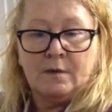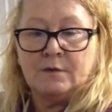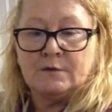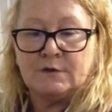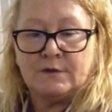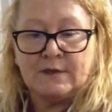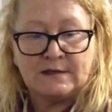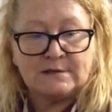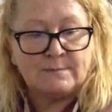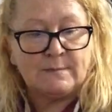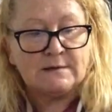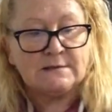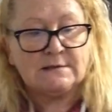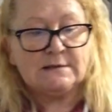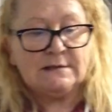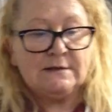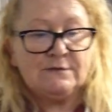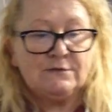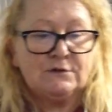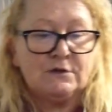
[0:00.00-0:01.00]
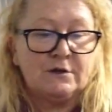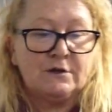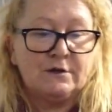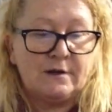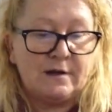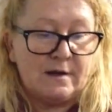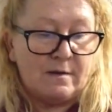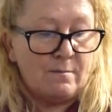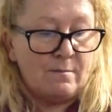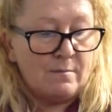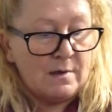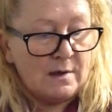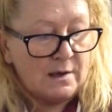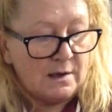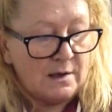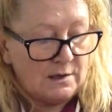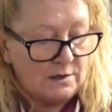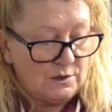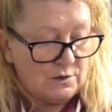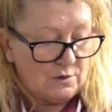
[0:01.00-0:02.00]
So that's my sleeves done and
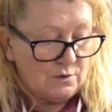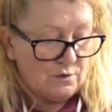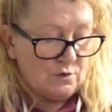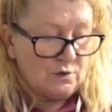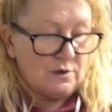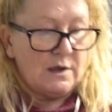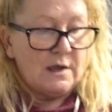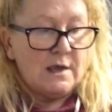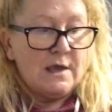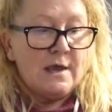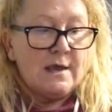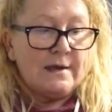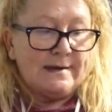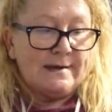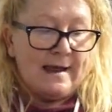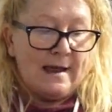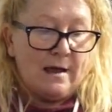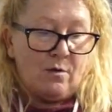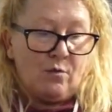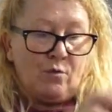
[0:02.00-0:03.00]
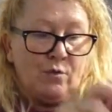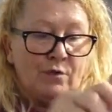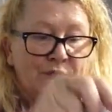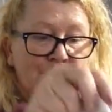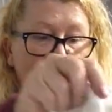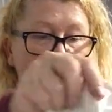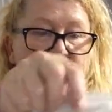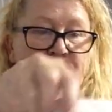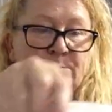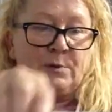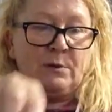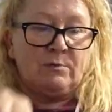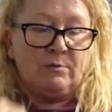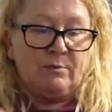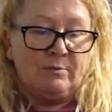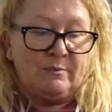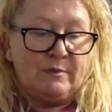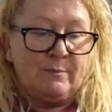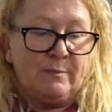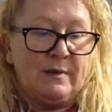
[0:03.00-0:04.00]
my yoke. Now, this is
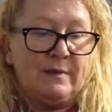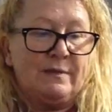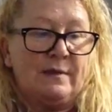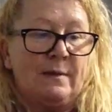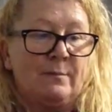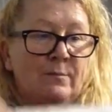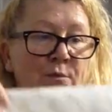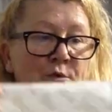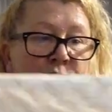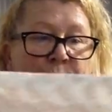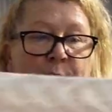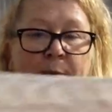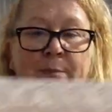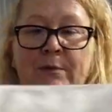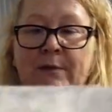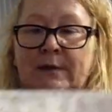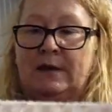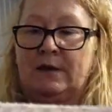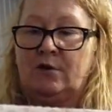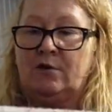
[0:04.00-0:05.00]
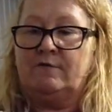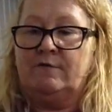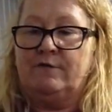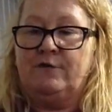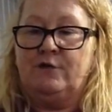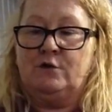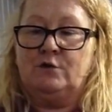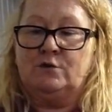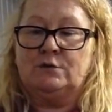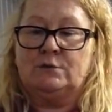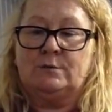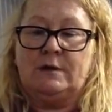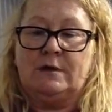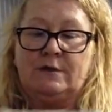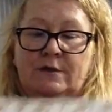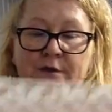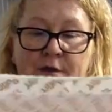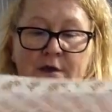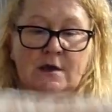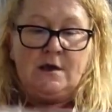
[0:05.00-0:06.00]
probably the bit that most people get confused
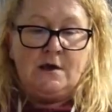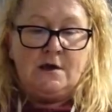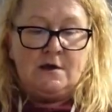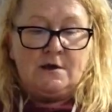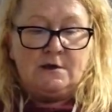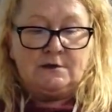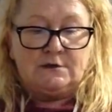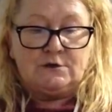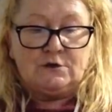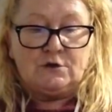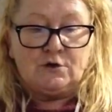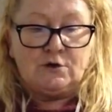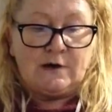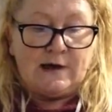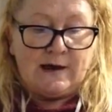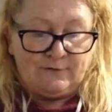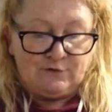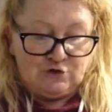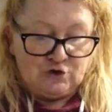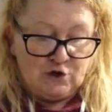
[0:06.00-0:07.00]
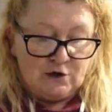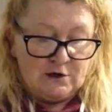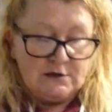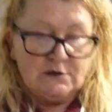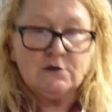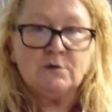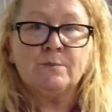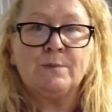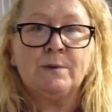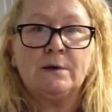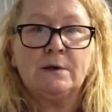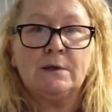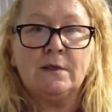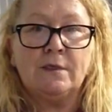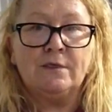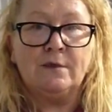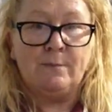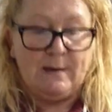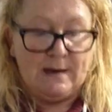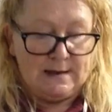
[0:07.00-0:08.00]
with. So I've joined up
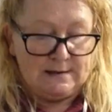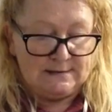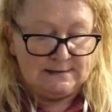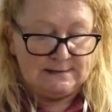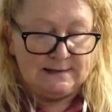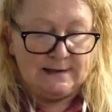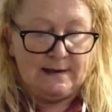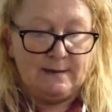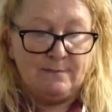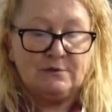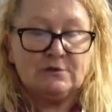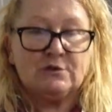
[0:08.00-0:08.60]
the back seam,